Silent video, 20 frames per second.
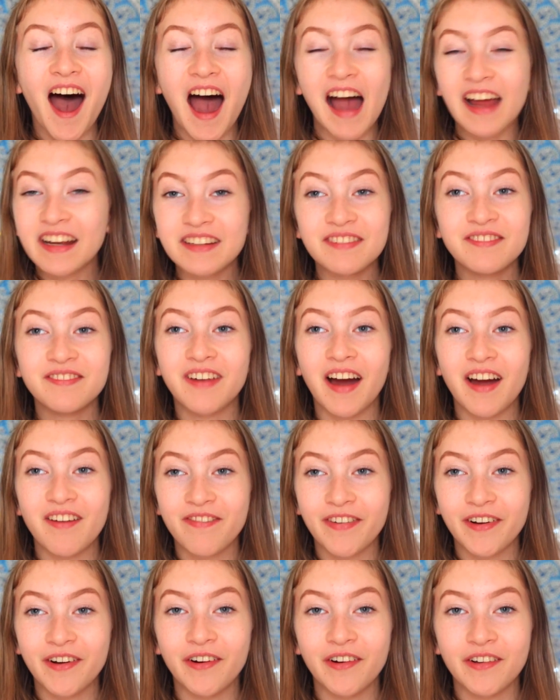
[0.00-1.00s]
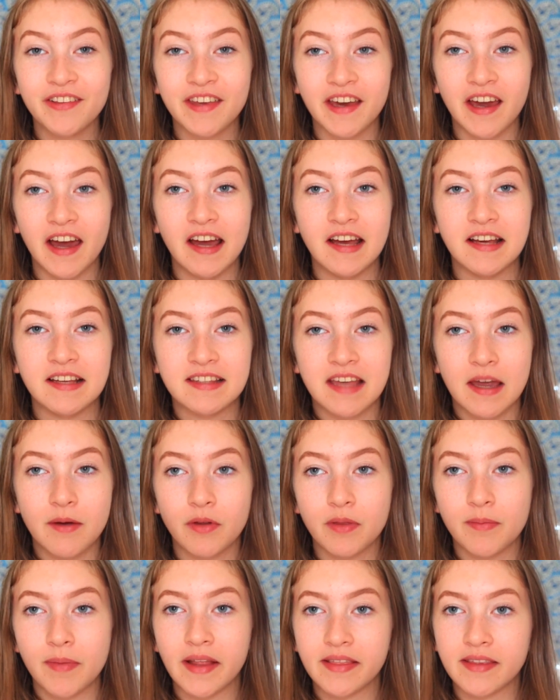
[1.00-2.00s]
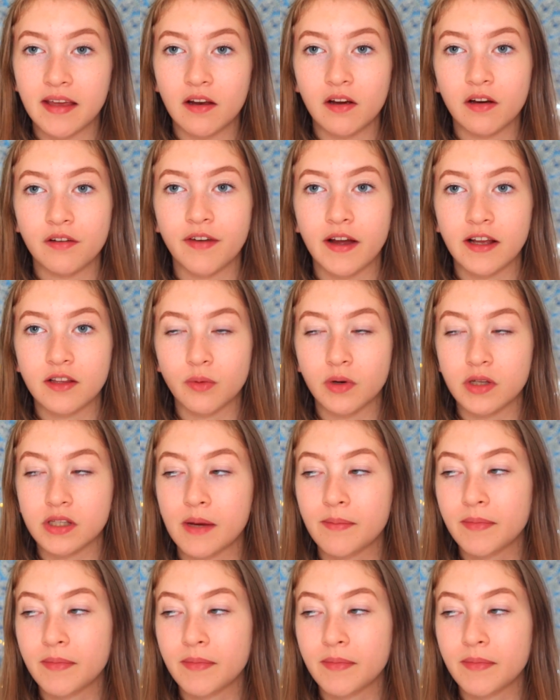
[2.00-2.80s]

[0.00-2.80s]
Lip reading: I forgot to say what the Mandela effect was.